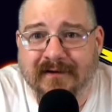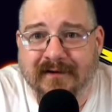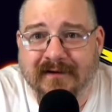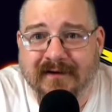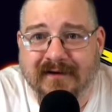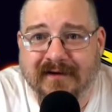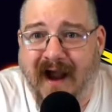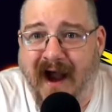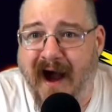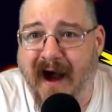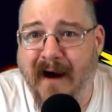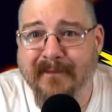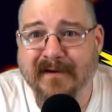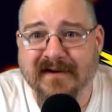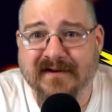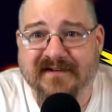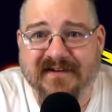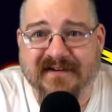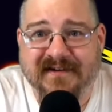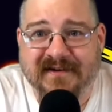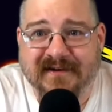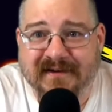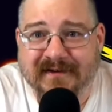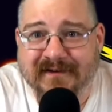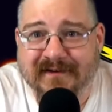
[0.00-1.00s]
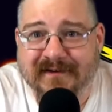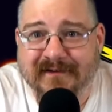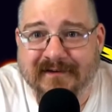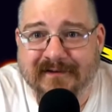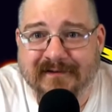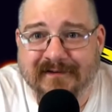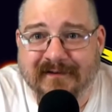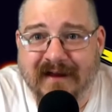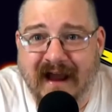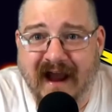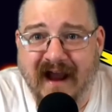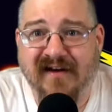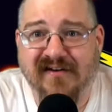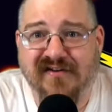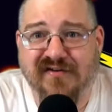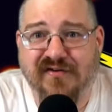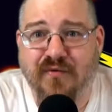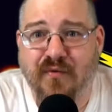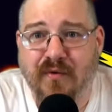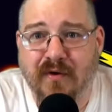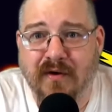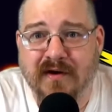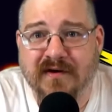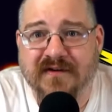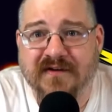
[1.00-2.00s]
Comets,
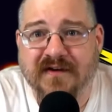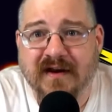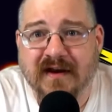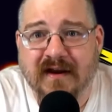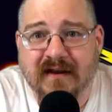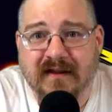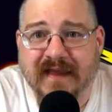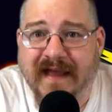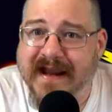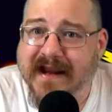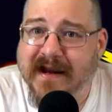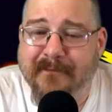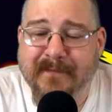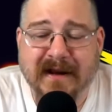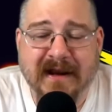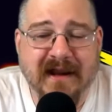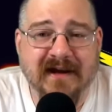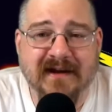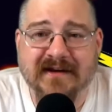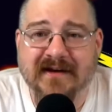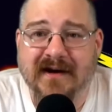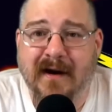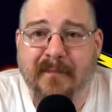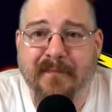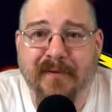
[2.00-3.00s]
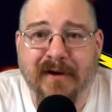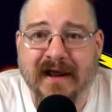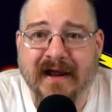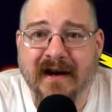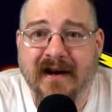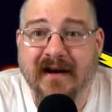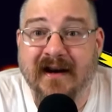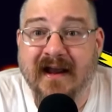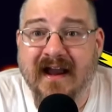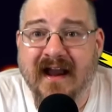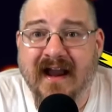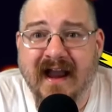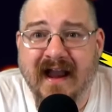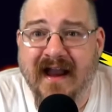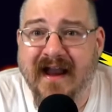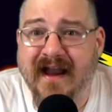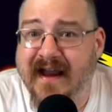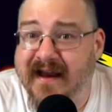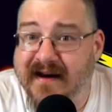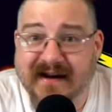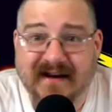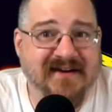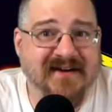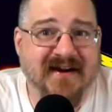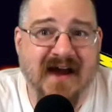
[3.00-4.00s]
asteroids, they could be hitting our planet at
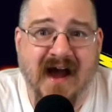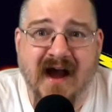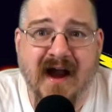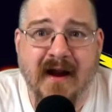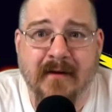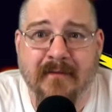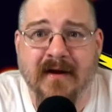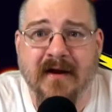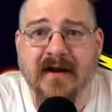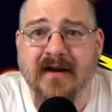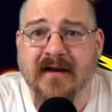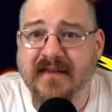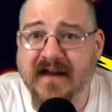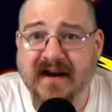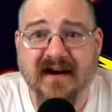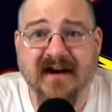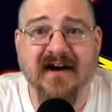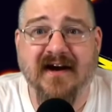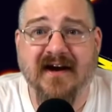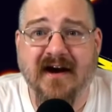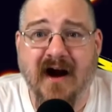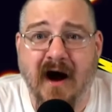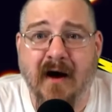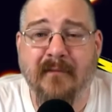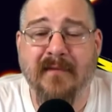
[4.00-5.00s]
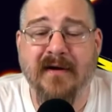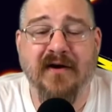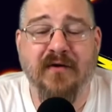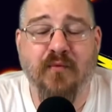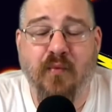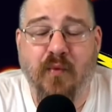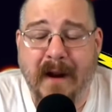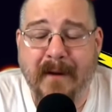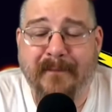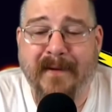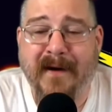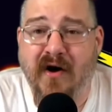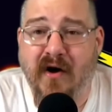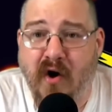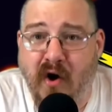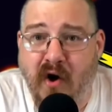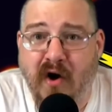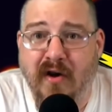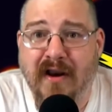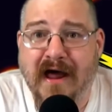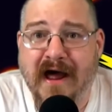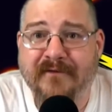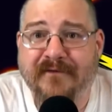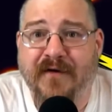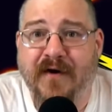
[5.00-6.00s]
any time. They could come and wipe out all
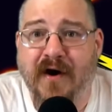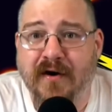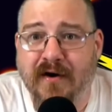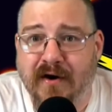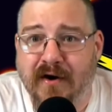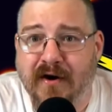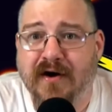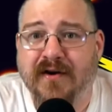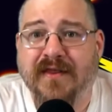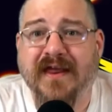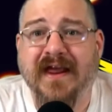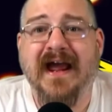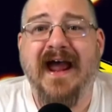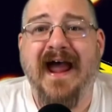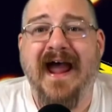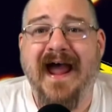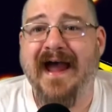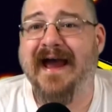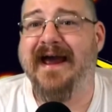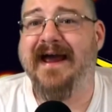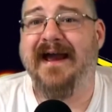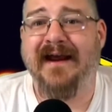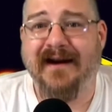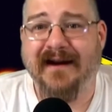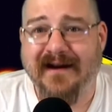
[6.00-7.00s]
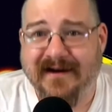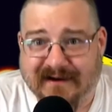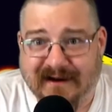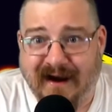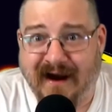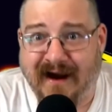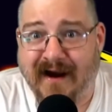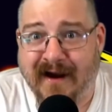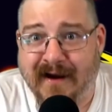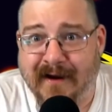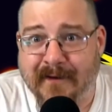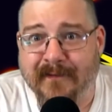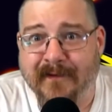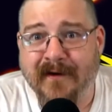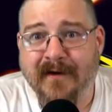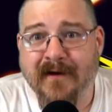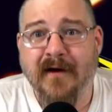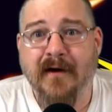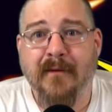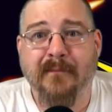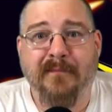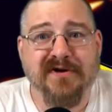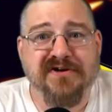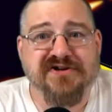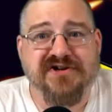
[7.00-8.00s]
life on Earth at any time.
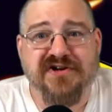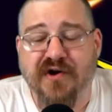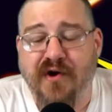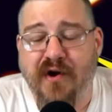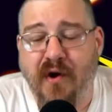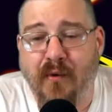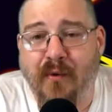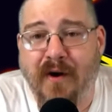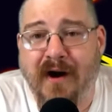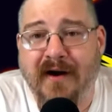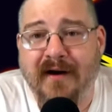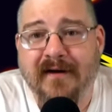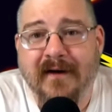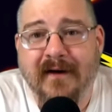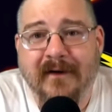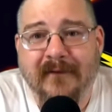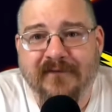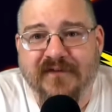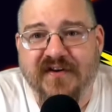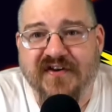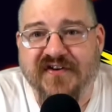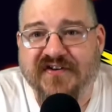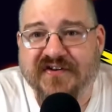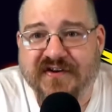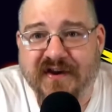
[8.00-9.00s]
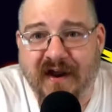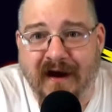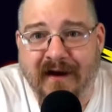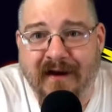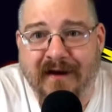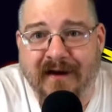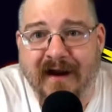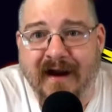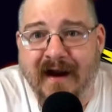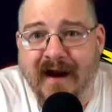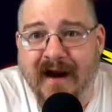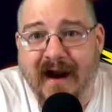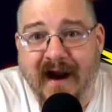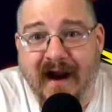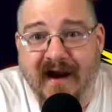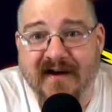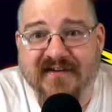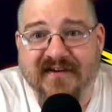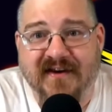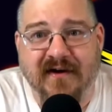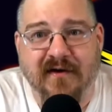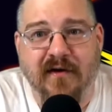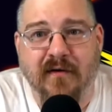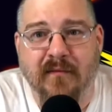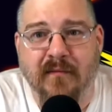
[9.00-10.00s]
But you know what? The sun has
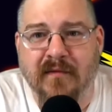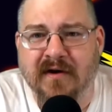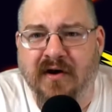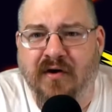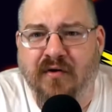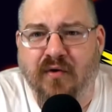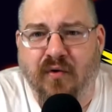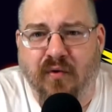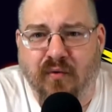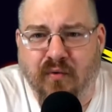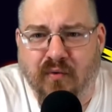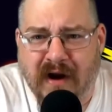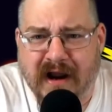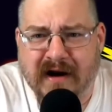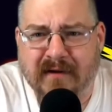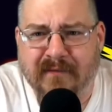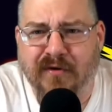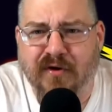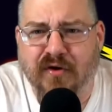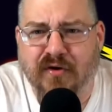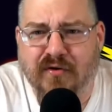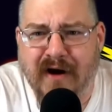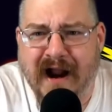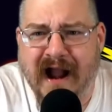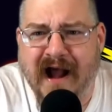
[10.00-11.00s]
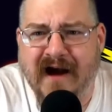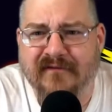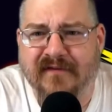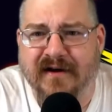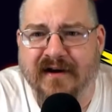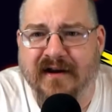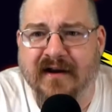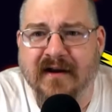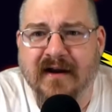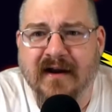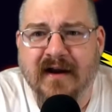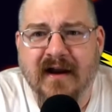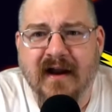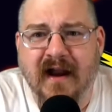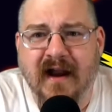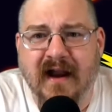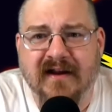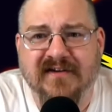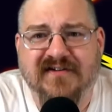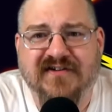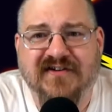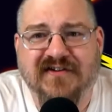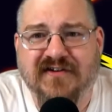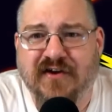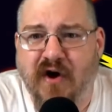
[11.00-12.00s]
an incredible gravity, and
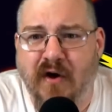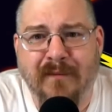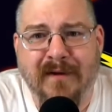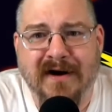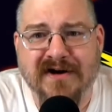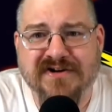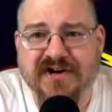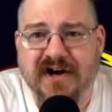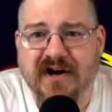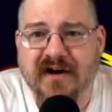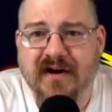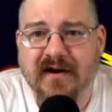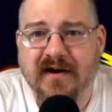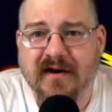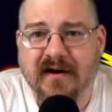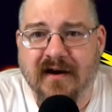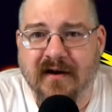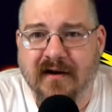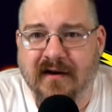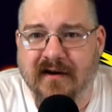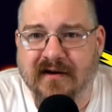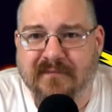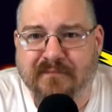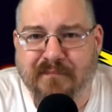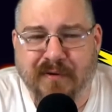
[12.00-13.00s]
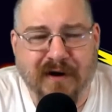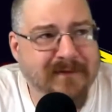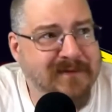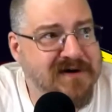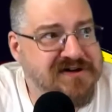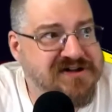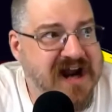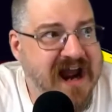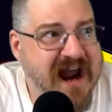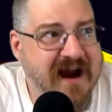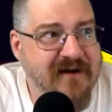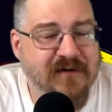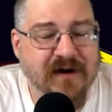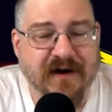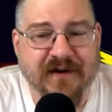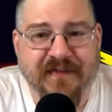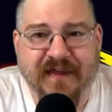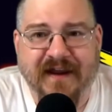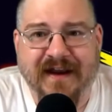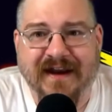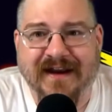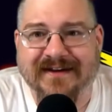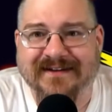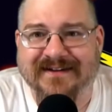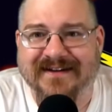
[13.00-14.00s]
so much, and pretty much
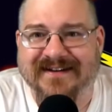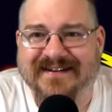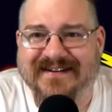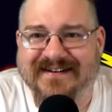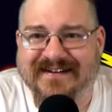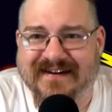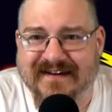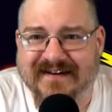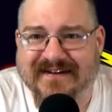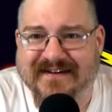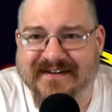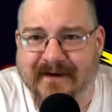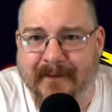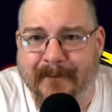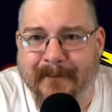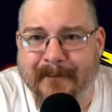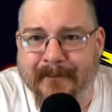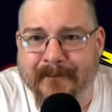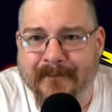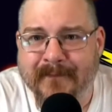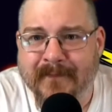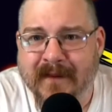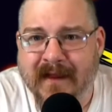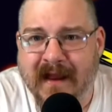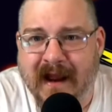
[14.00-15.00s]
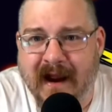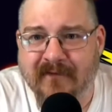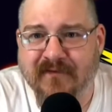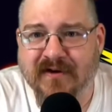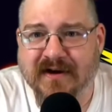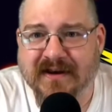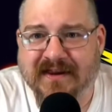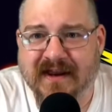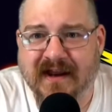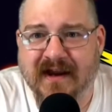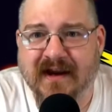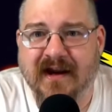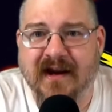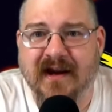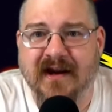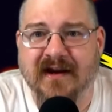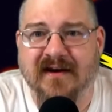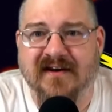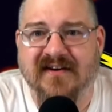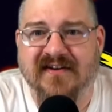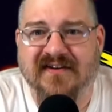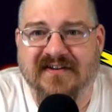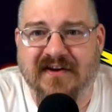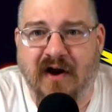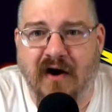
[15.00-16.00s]
everything in the system, everything in a
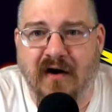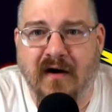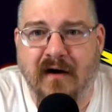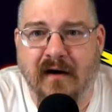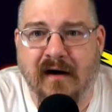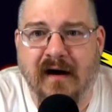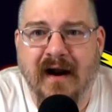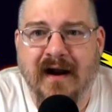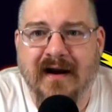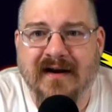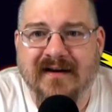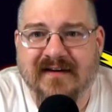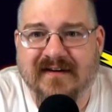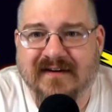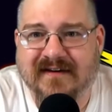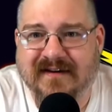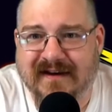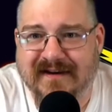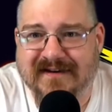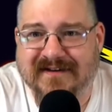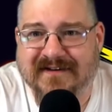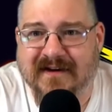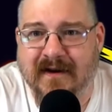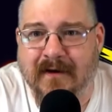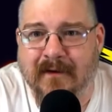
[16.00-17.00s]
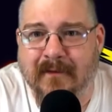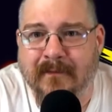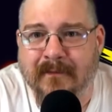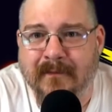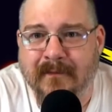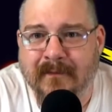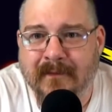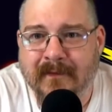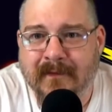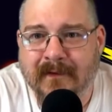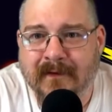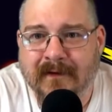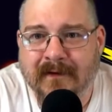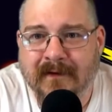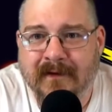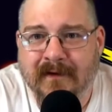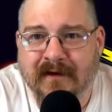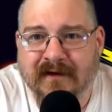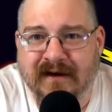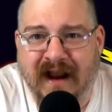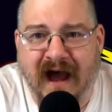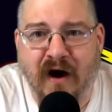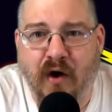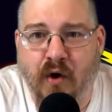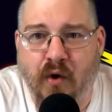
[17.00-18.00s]
star system,
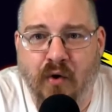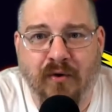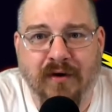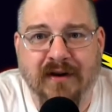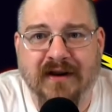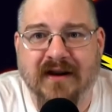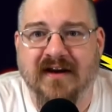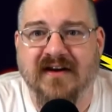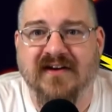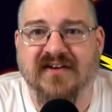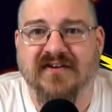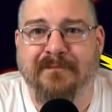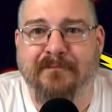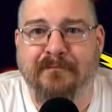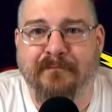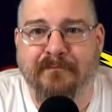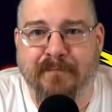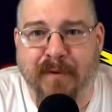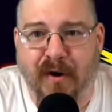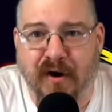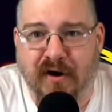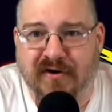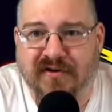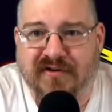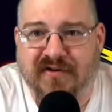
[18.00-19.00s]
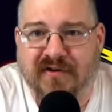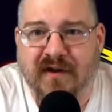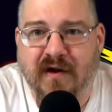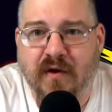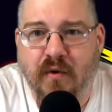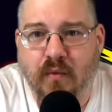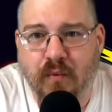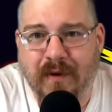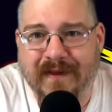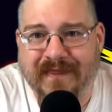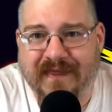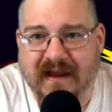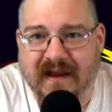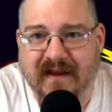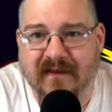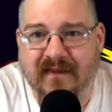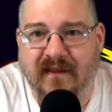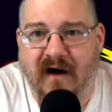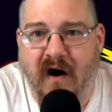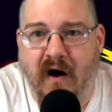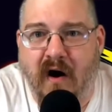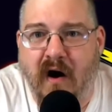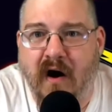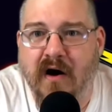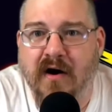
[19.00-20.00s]
not only is birthed within the
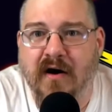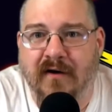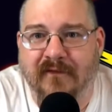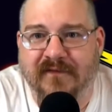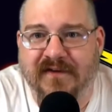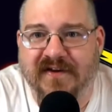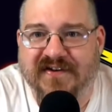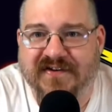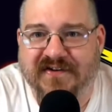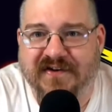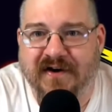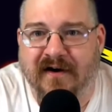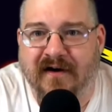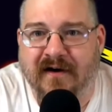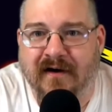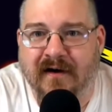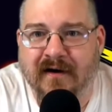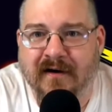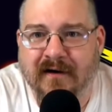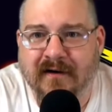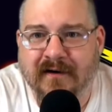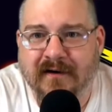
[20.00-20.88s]
heart of the star,